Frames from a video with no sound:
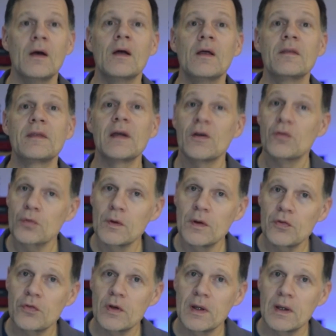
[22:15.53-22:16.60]
Thanks for
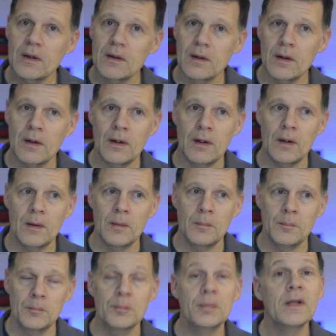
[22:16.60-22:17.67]
listening.
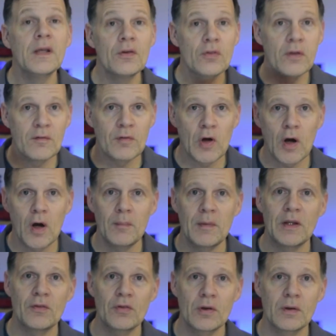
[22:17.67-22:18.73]
Please leave a
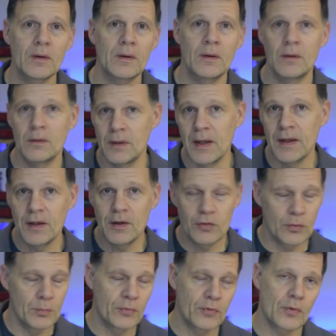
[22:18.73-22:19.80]
comment, like,
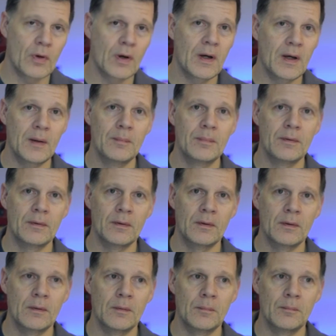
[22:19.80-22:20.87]
subscribe,
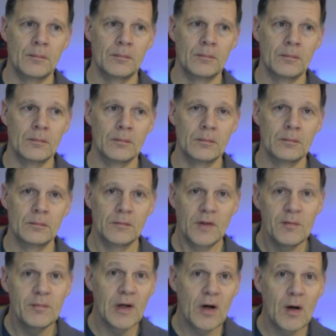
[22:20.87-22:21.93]

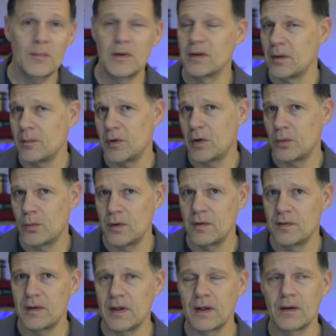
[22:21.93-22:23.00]
leave me a comment. Let me know what
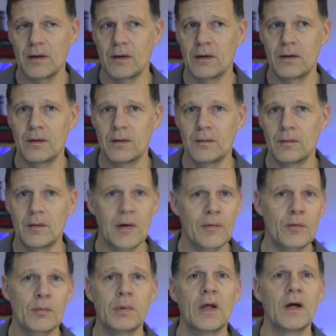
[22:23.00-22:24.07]
you think. I
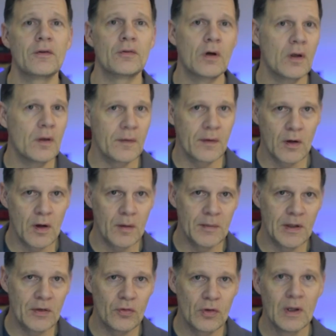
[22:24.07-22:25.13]
reply to all the
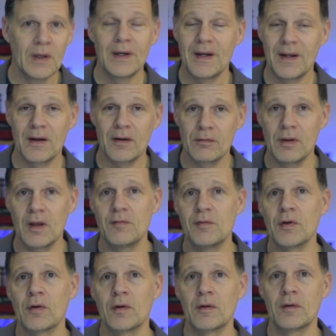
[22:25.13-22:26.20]
comments, and I love
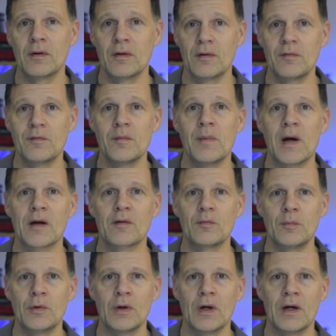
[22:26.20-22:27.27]
hearing feedback
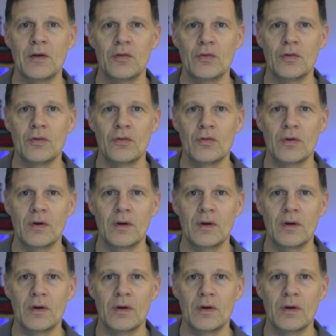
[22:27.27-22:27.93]
from you guys. It's